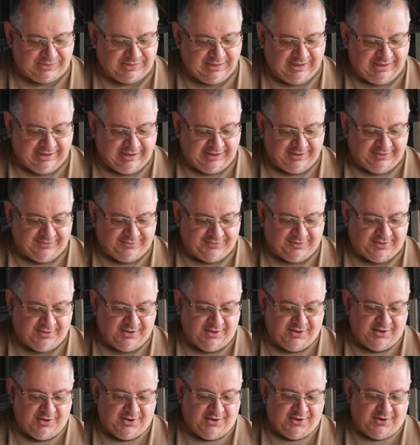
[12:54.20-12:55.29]
is
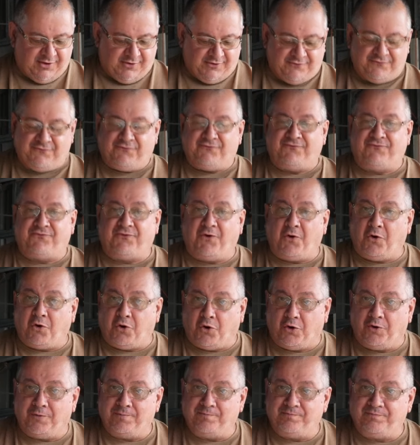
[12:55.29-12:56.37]

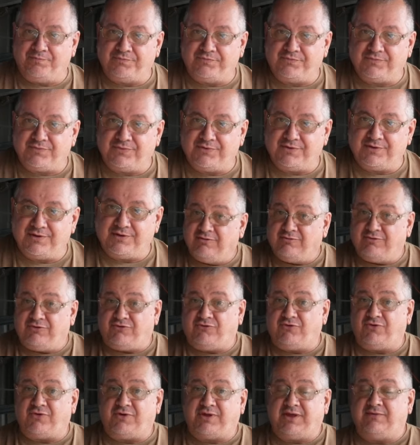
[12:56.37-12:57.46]
4, which
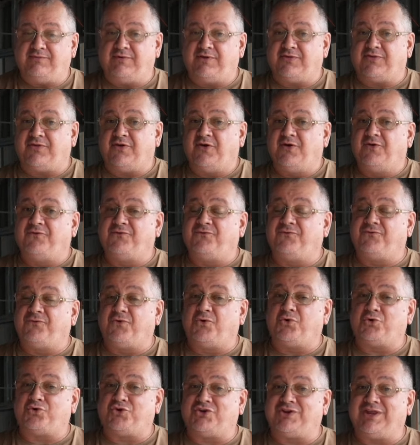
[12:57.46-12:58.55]
will give us
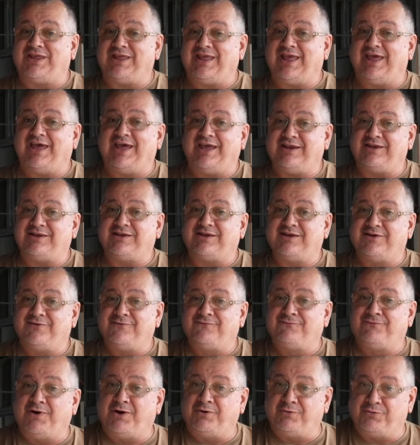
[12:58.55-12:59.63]
48
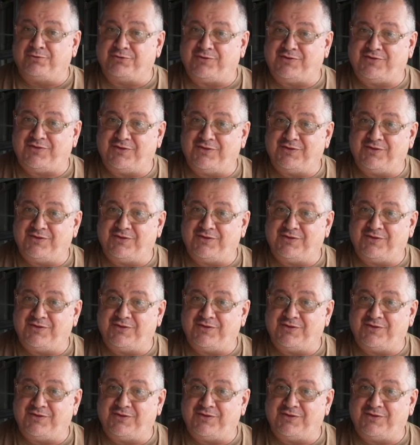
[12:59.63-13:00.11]
volts.